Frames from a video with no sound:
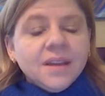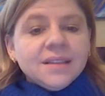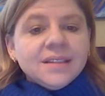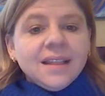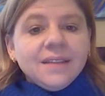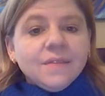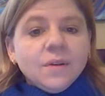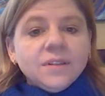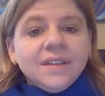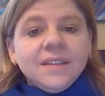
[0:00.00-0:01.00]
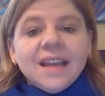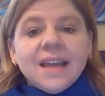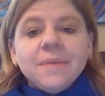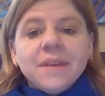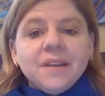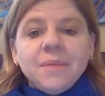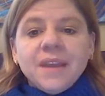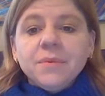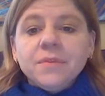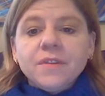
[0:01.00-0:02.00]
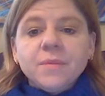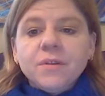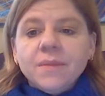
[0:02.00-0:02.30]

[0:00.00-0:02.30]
Sally folded the napkin and paper from her